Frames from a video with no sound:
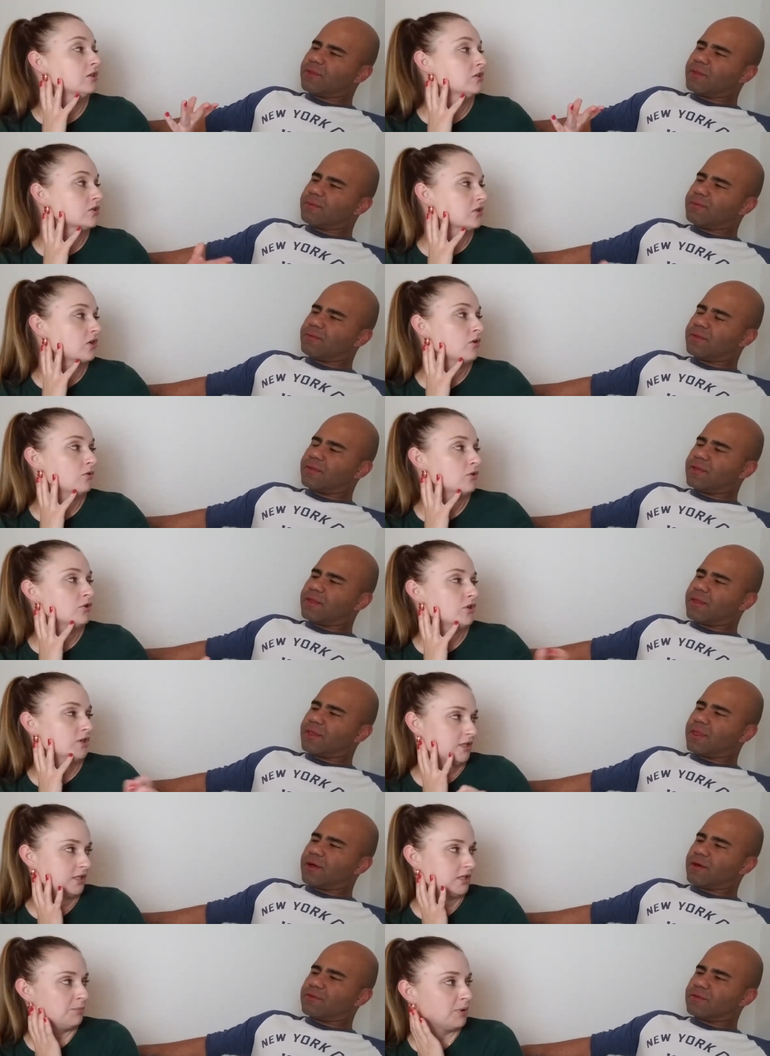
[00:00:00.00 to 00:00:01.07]
Speaker 1: So you can no.
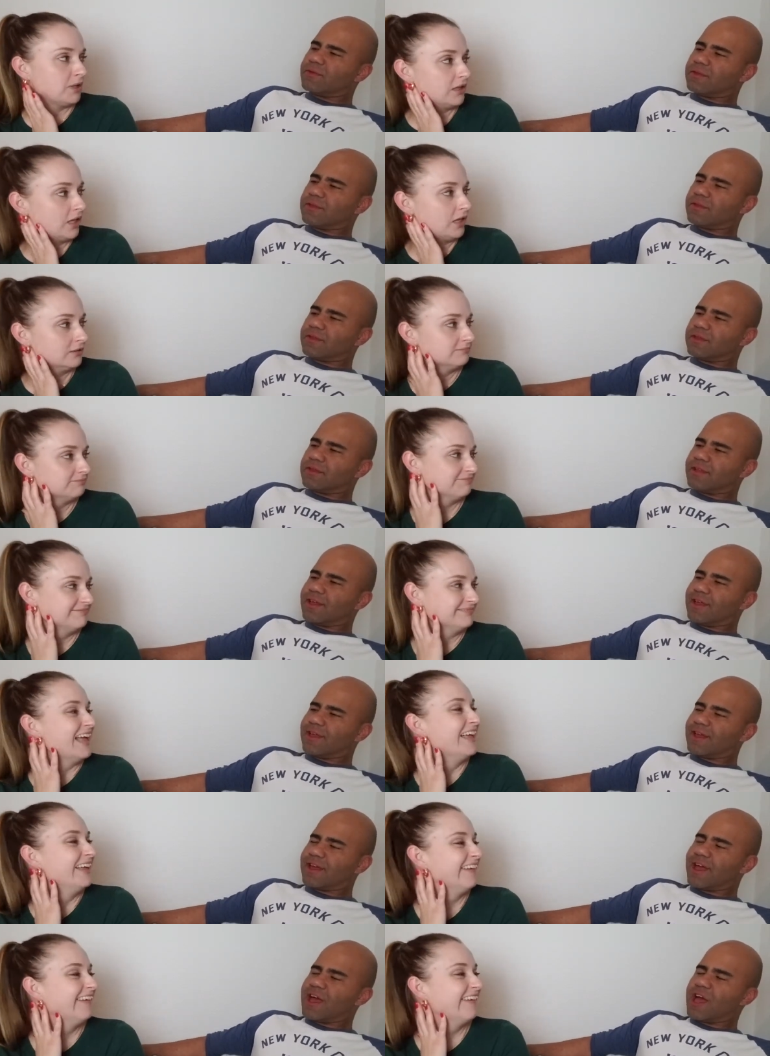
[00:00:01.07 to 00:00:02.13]
sleep at night.
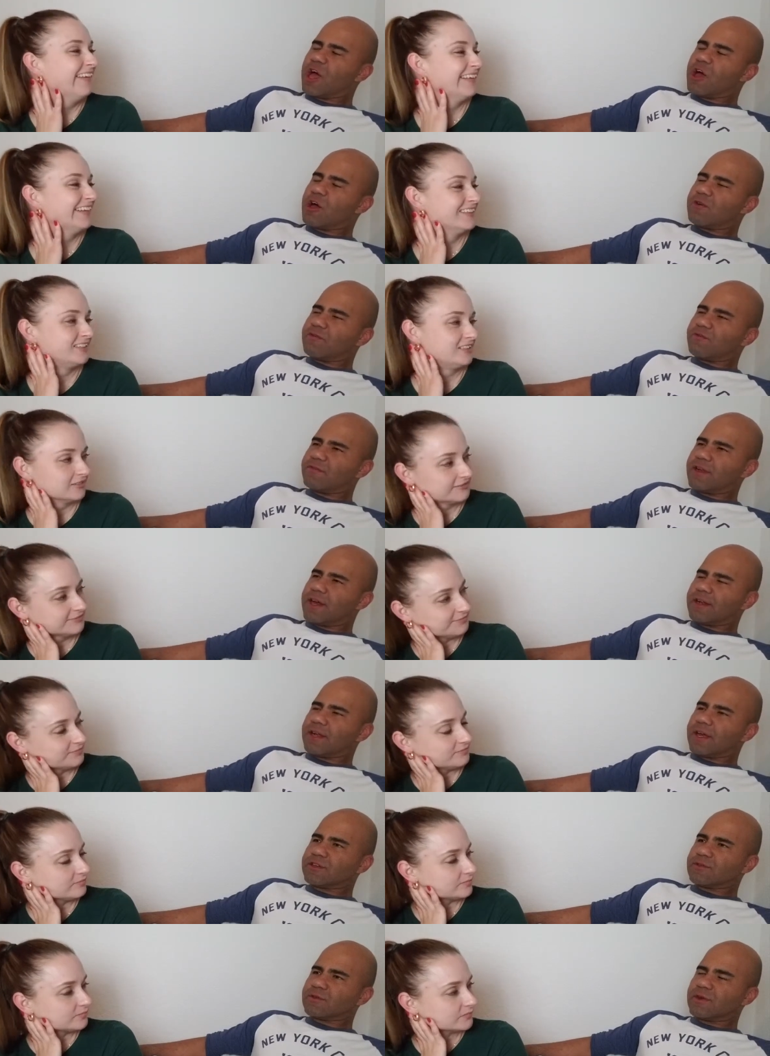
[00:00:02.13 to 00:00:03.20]

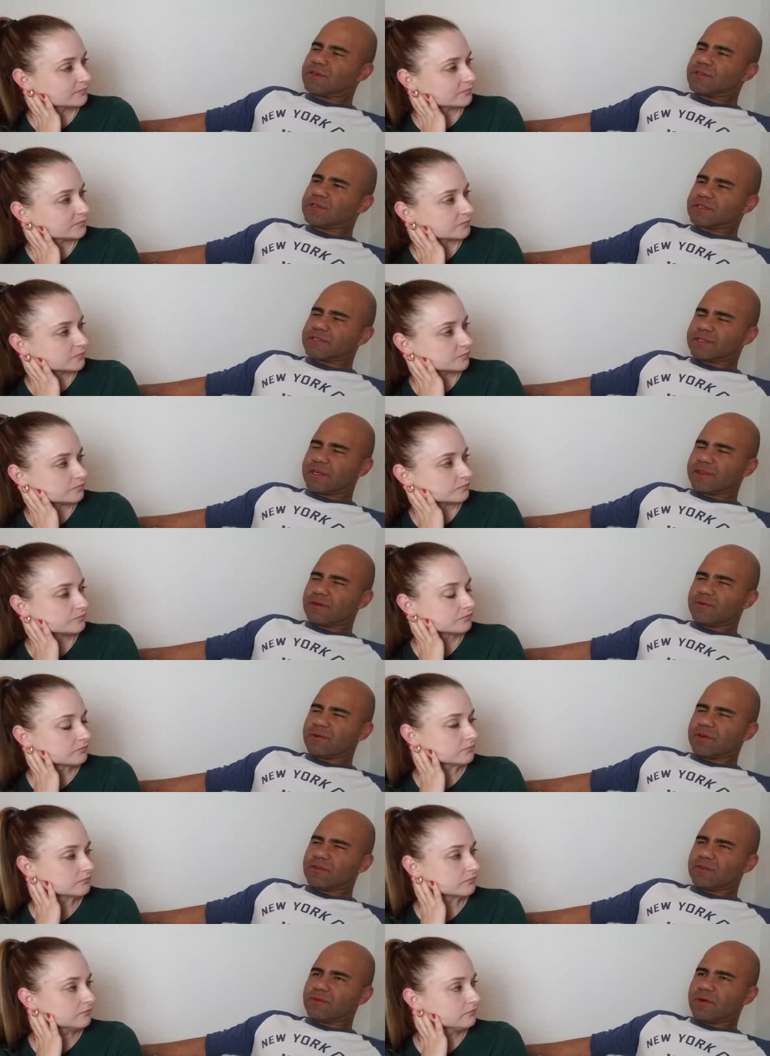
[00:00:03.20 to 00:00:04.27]
Last question, because I think what
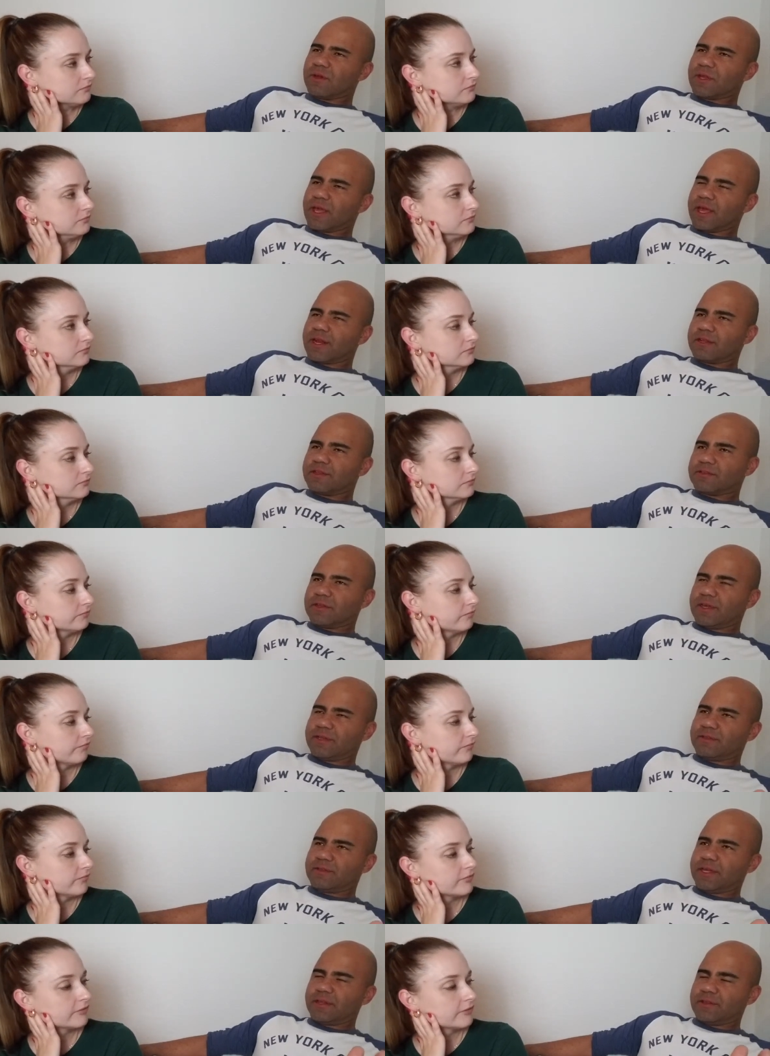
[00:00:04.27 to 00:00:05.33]
I'll do, I'll go ahead and
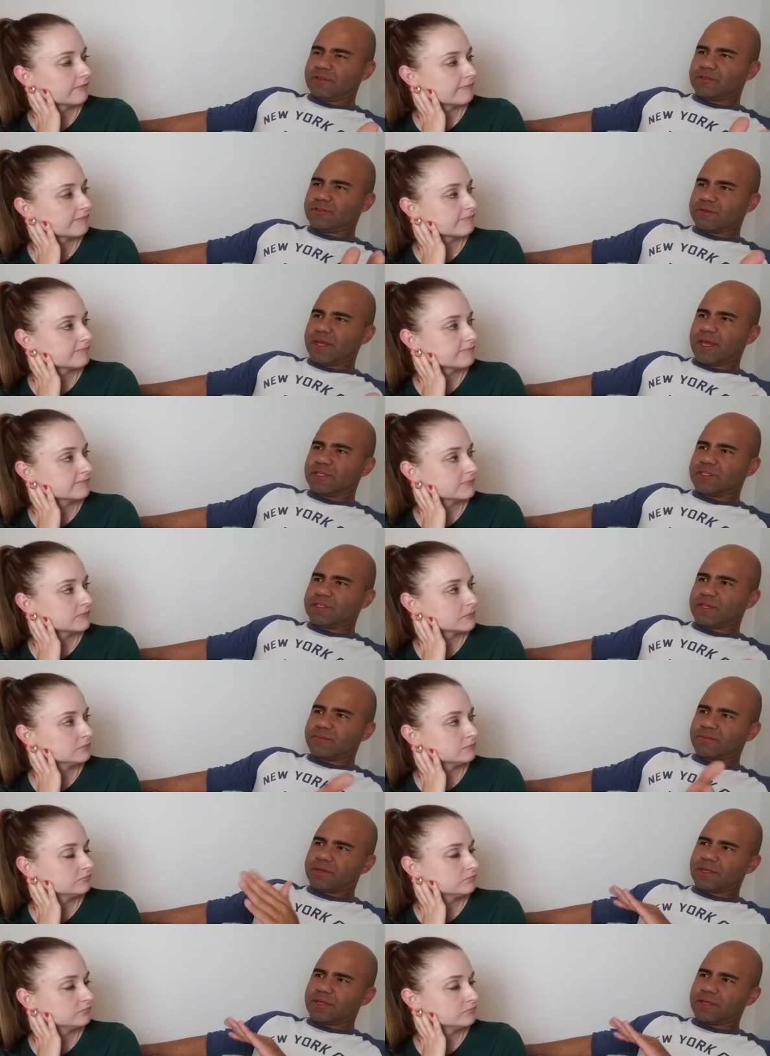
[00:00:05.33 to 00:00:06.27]
take this last segment